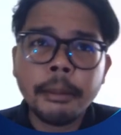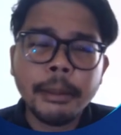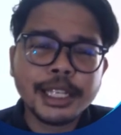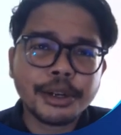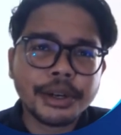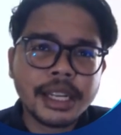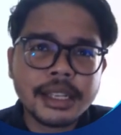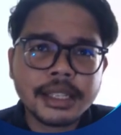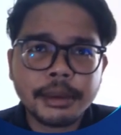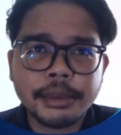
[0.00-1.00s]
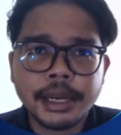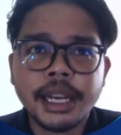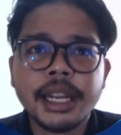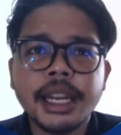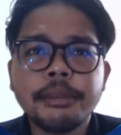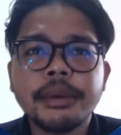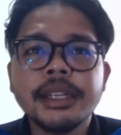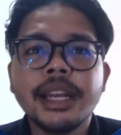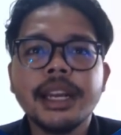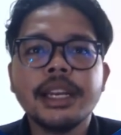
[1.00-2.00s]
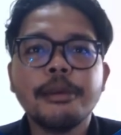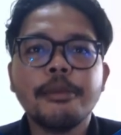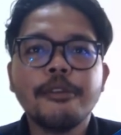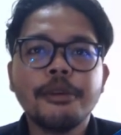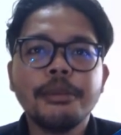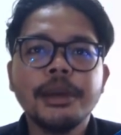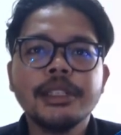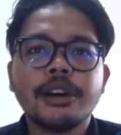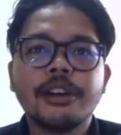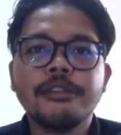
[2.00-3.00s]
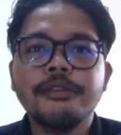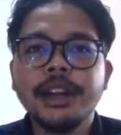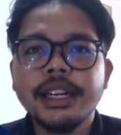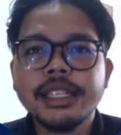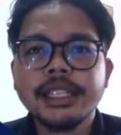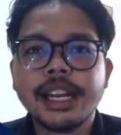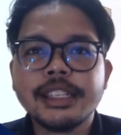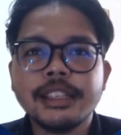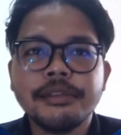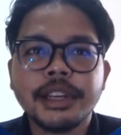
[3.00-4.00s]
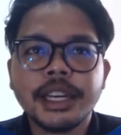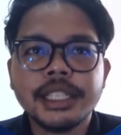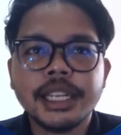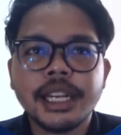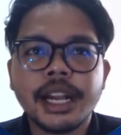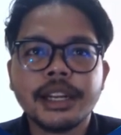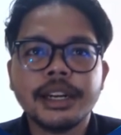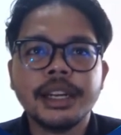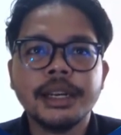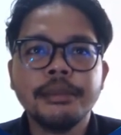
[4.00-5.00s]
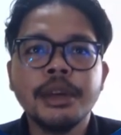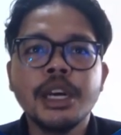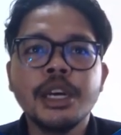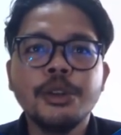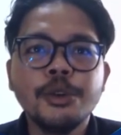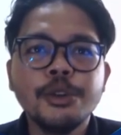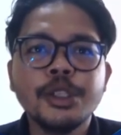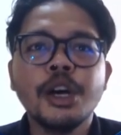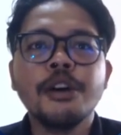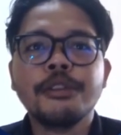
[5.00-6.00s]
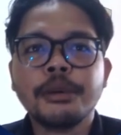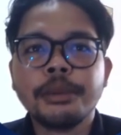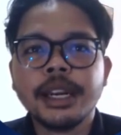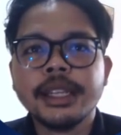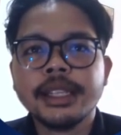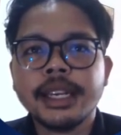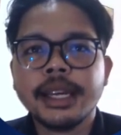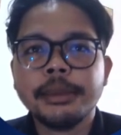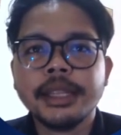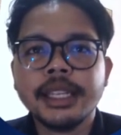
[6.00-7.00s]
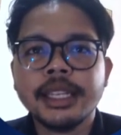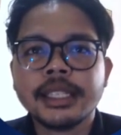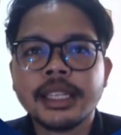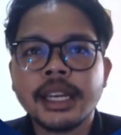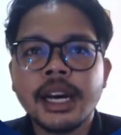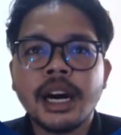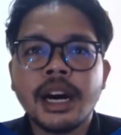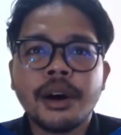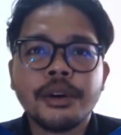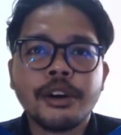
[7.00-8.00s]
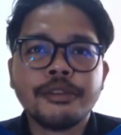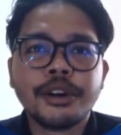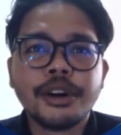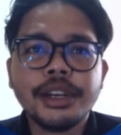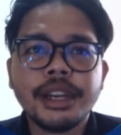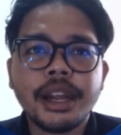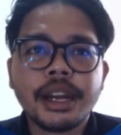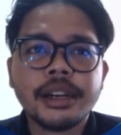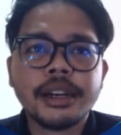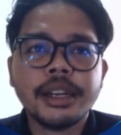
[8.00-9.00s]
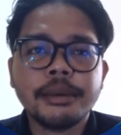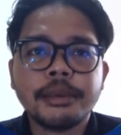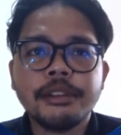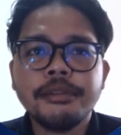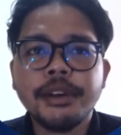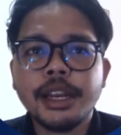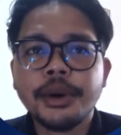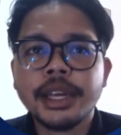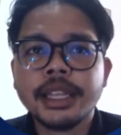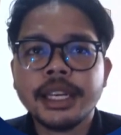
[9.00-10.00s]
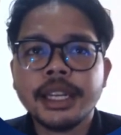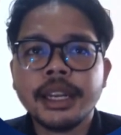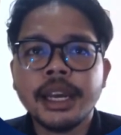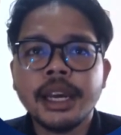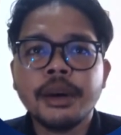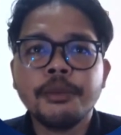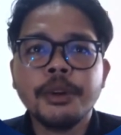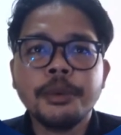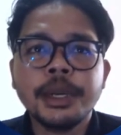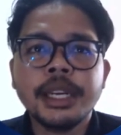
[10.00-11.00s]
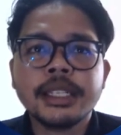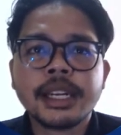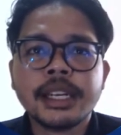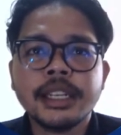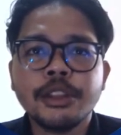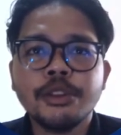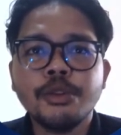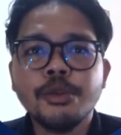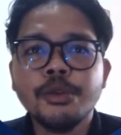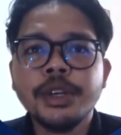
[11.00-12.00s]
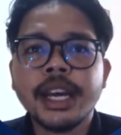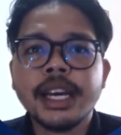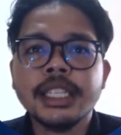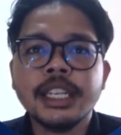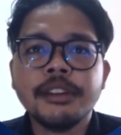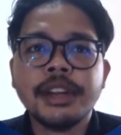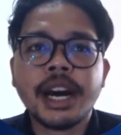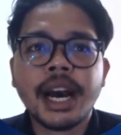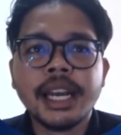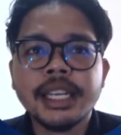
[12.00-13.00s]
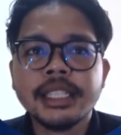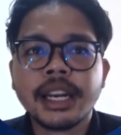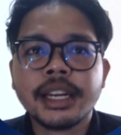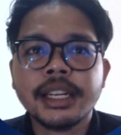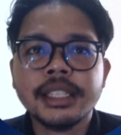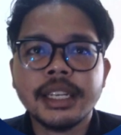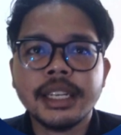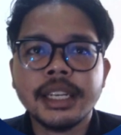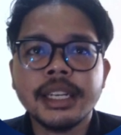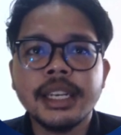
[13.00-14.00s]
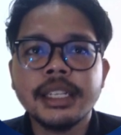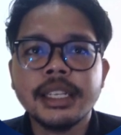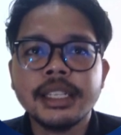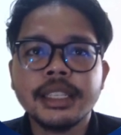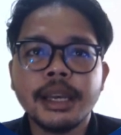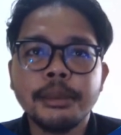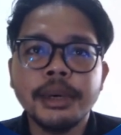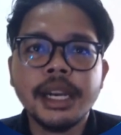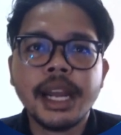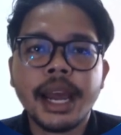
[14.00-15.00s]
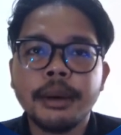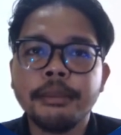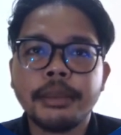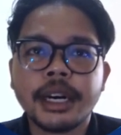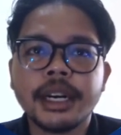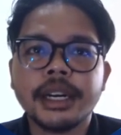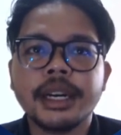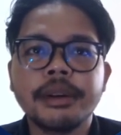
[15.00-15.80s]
Based on this table, it presents the performance of various classification algorithms used for predicting diabetes. Out of all the algorithms evaluated, we will be discussing two that achieve the highest accuracy, decision table and PARC.